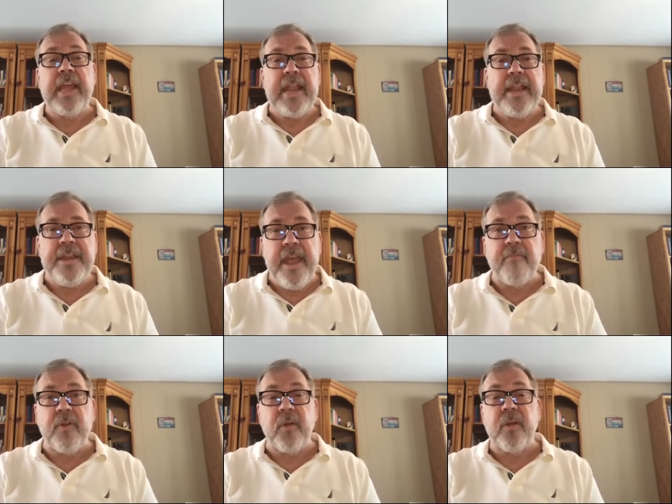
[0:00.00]

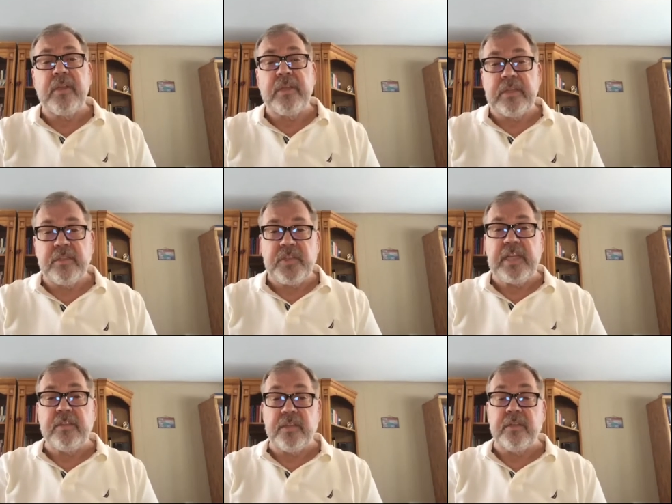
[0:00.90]
never
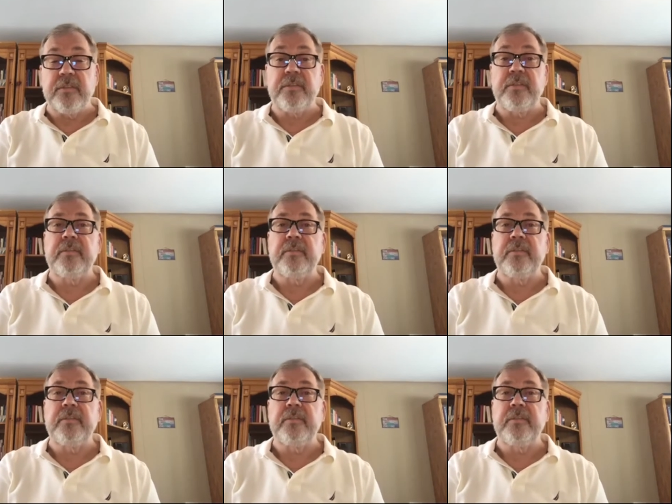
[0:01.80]
ceases.